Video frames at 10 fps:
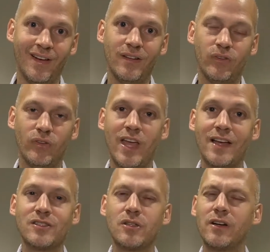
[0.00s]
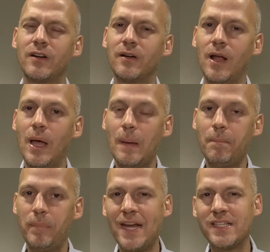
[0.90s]
So there are certain
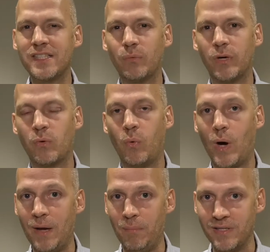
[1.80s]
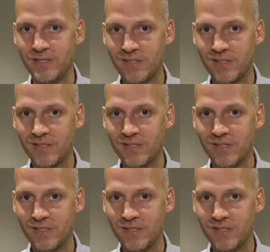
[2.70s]
basic requirements